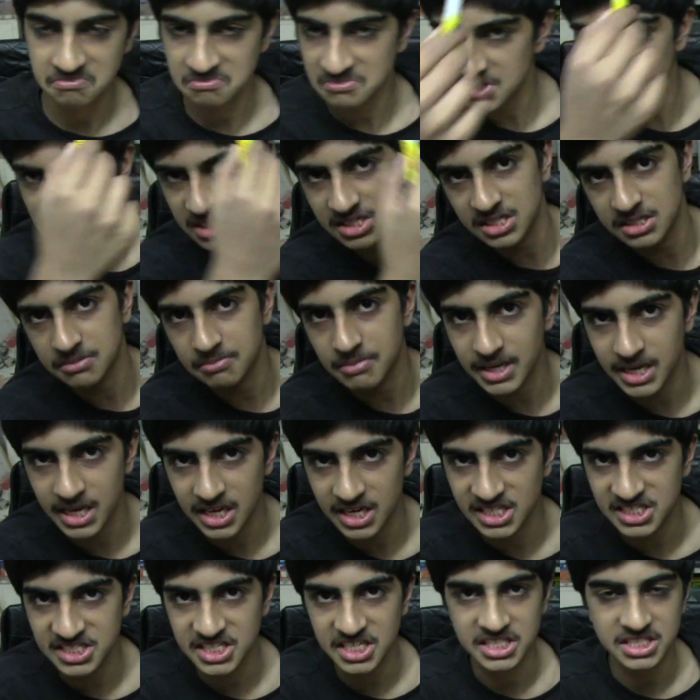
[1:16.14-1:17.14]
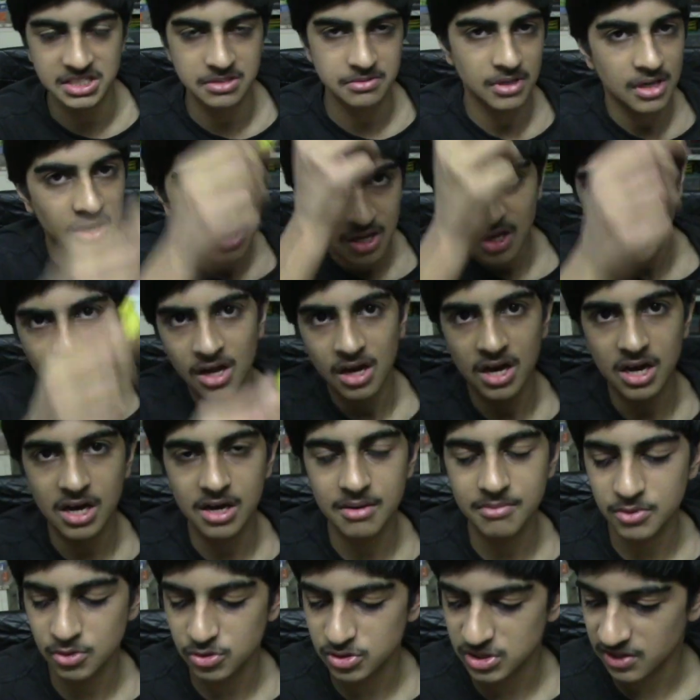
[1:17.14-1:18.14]
That didn't make any sense.
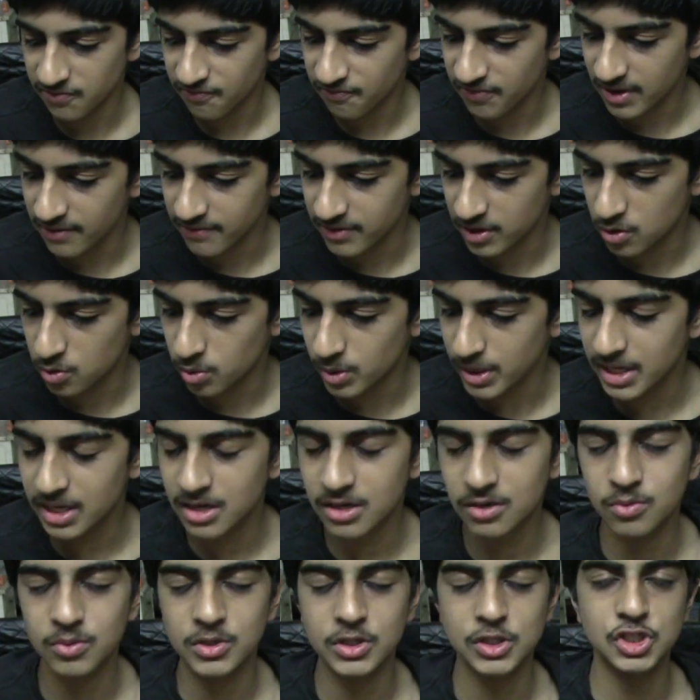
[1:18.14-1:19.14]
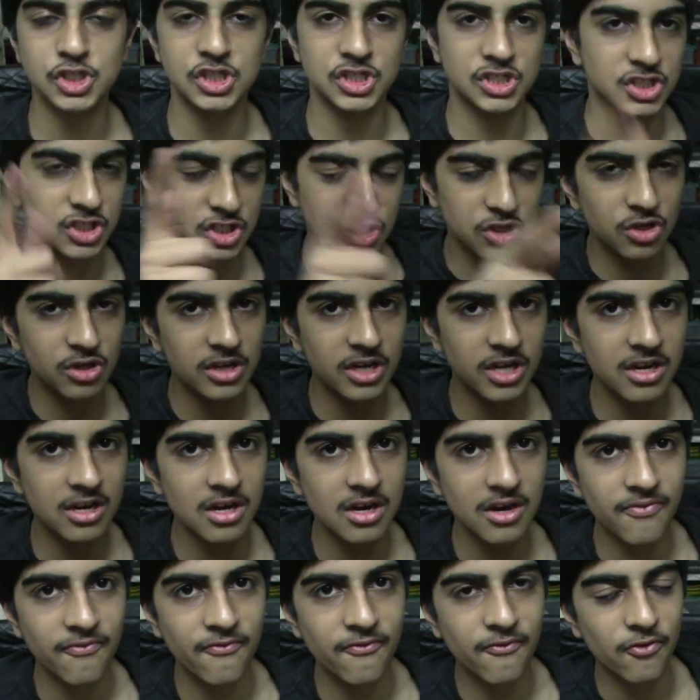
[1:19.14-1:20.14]
I'm using Fevikwik, which is good
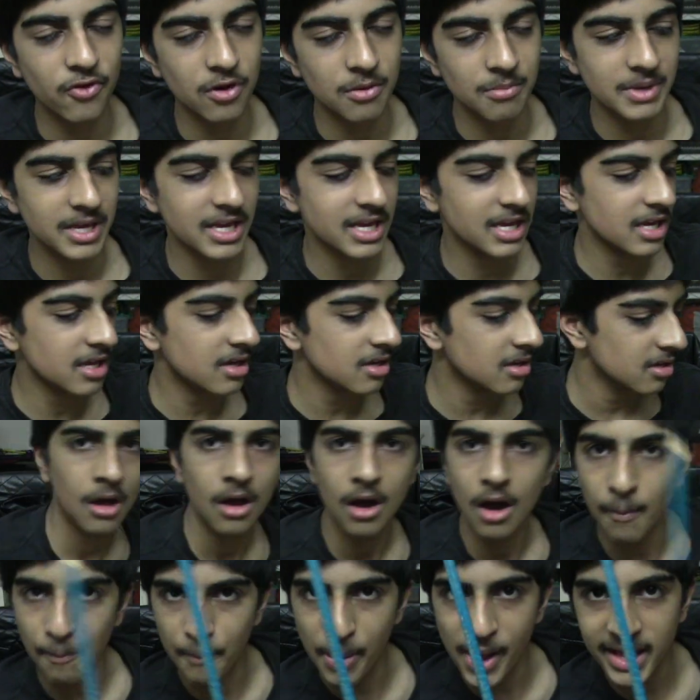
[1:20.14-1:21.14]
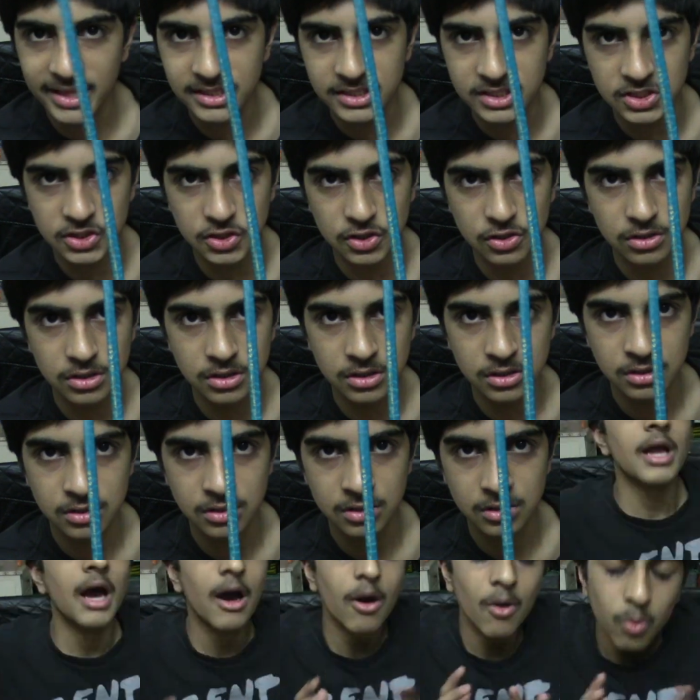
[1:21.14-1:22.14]
enough for me. A pencil.
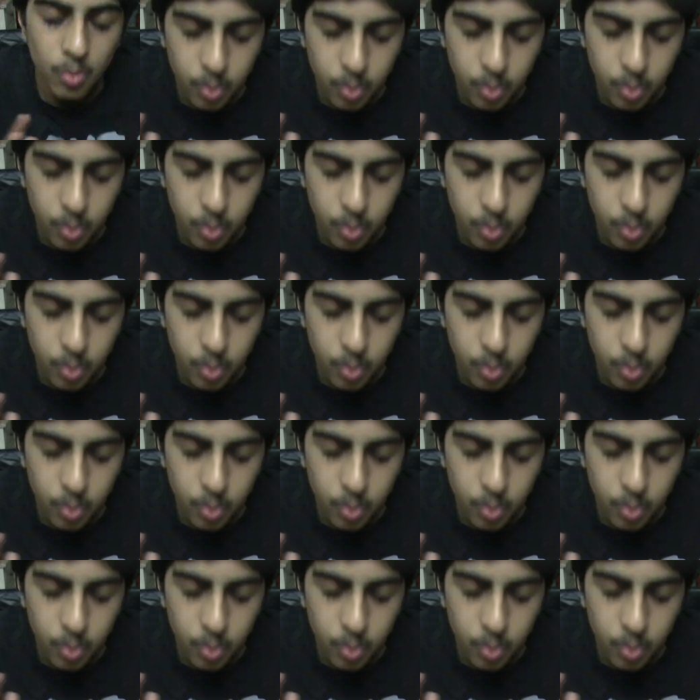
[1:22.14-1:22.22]
Now